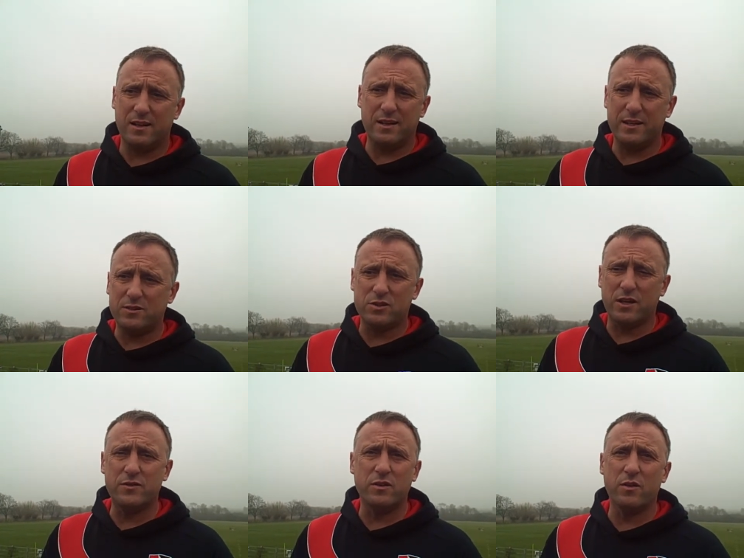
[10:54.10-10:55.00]
and it just
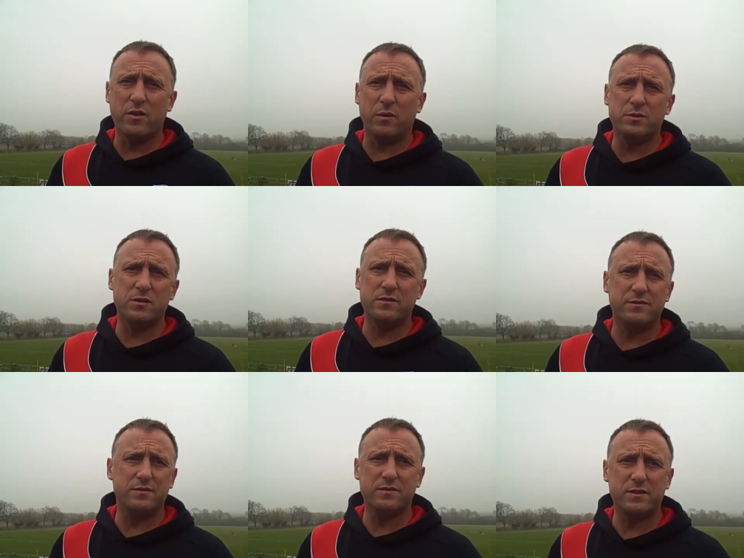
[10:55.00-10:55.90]
gives you another option
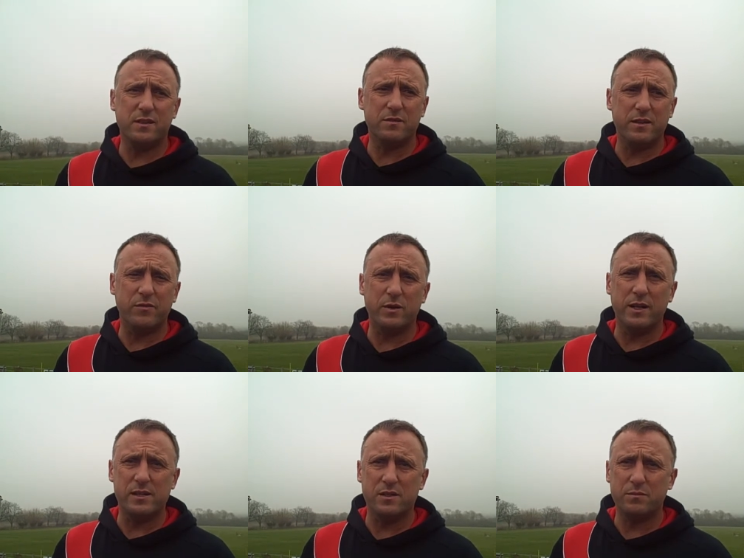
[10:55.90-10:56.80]
if you know if we
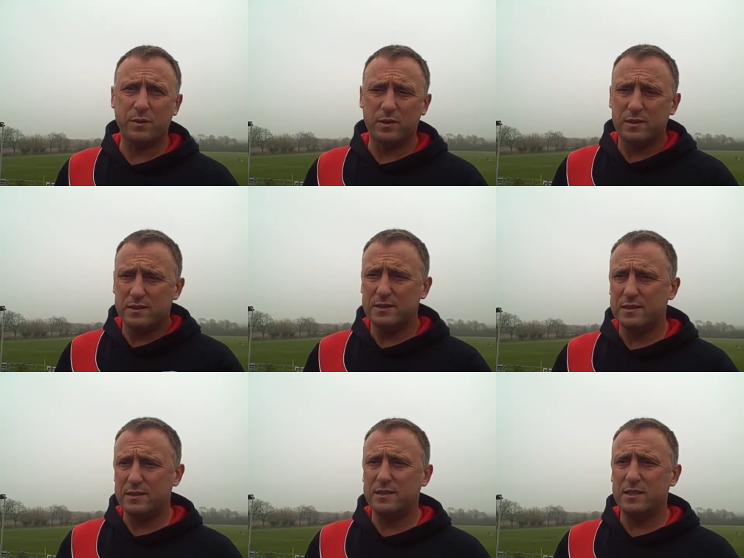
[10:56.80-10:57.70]
need to. But
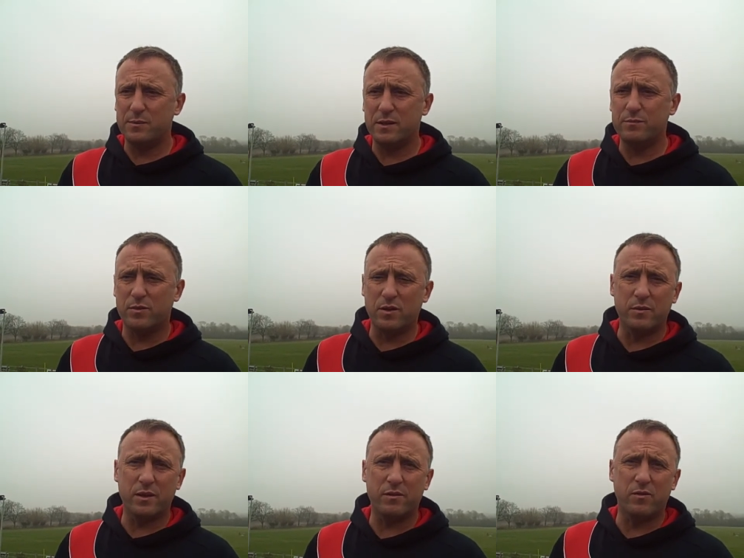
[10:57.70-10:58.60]
he's been
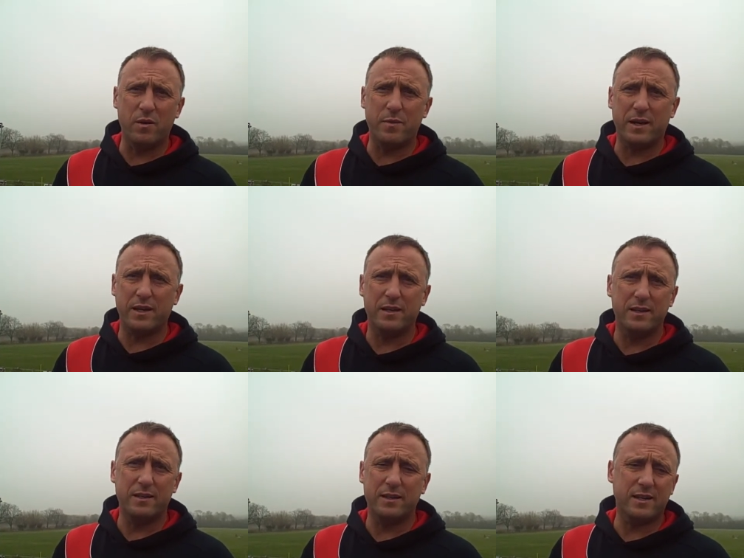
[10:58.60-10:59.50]
predominantly at right back,
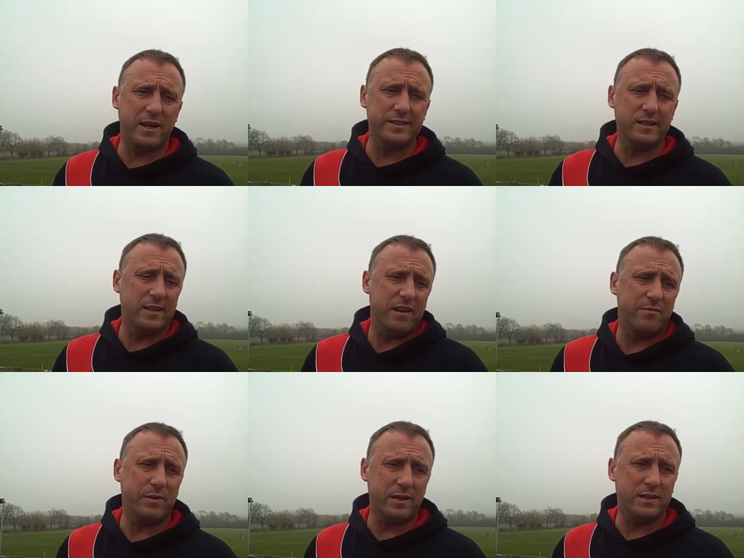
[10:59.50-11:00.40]
occasionally at
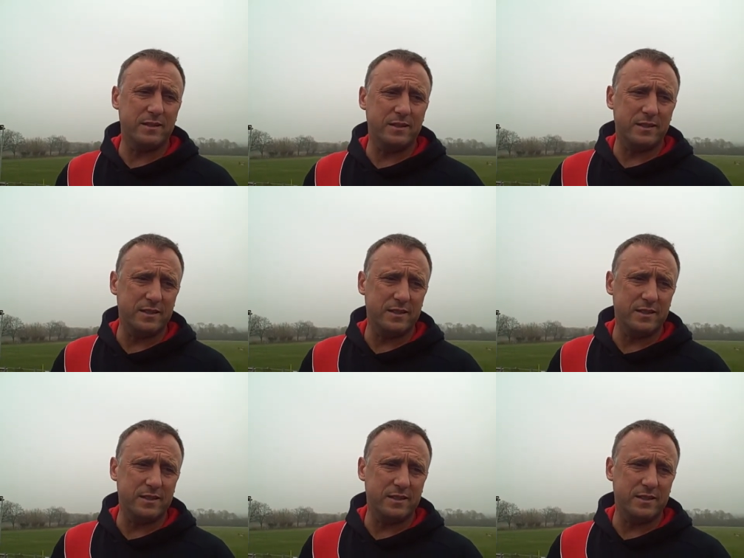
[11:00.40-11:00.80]
left back, and uh,